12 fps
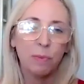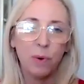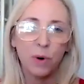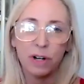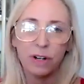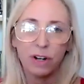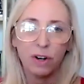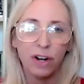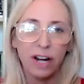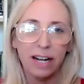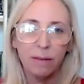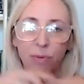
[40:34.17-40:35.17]
Porter,
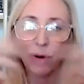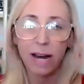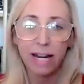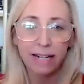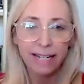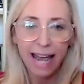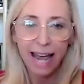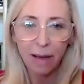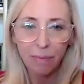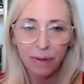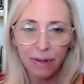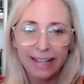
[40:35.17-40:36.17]
created Brain
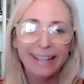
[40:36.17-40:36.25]
Tap,